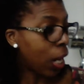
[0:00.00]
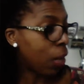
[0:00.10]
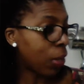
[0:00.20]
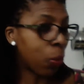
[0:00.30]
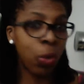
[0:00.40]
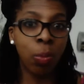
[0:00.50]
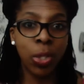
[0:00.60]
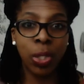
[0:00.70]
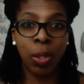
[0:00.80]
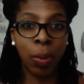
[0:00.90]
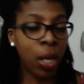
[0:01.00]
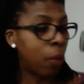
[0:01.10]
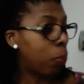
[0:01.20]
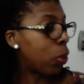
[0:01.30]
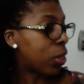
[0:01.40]
how that room was
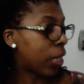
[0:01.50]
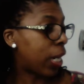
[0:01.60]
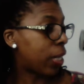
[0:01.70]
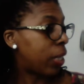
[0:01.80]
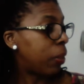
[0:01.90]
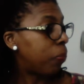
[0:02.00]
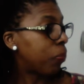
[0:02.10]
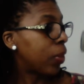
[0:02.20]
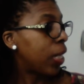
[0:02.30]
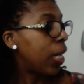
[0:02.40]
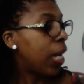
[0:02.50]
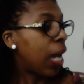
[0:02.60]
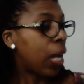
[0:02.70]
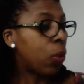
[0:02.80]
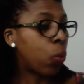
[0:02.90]
put together,
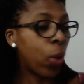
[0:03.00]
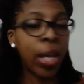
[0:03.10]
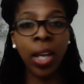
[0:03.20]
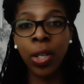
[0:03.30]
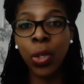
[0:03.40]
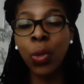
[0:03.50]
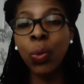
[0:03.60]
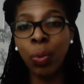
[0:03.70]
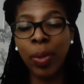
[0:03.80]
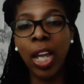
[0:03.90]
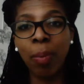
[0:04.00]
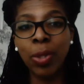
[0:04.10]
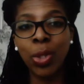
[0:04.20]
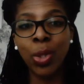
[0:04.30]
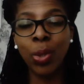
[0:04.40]
and where you would be
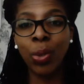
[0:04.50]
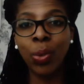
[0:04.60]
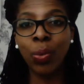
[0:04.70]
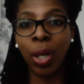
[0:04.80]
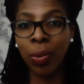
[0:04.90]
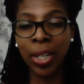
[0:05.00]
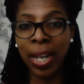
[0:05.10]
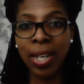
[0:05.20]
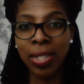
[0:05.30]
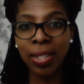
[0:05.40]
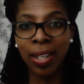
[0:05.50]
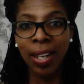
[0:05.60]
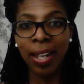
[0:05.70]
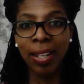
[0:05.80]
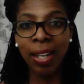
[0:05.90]
able to locate
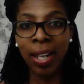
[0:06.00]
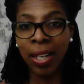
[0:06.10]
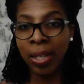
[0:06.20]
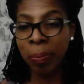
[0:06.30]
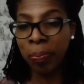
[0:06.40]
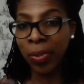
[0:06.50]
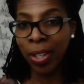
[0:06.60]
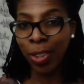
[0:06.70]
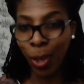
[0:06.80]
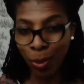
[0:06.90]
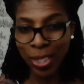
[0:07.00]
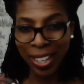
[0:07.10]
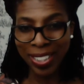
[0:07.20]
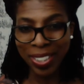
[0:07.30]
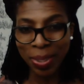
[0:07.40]
those
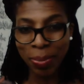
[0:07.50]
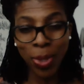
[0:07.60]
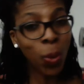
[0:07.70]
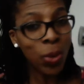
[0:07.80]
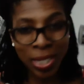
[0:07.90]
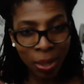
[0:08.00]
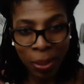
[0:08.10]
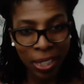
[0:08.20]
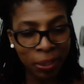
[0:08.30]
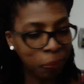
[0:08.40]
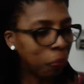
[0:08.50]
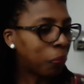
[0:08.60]
items or similar.